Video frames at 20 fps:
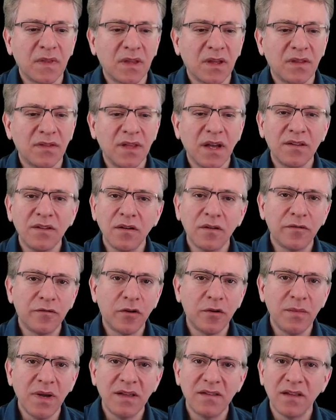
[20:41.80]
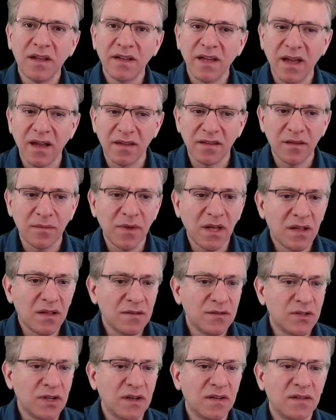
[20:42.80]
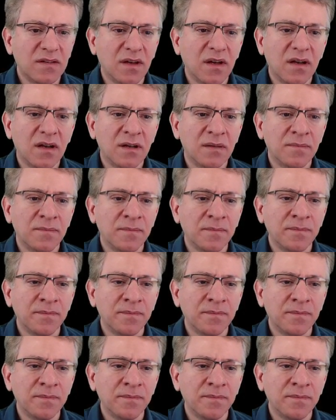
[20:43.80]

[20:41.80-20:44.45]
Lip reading: Technical formats like XML, JSON,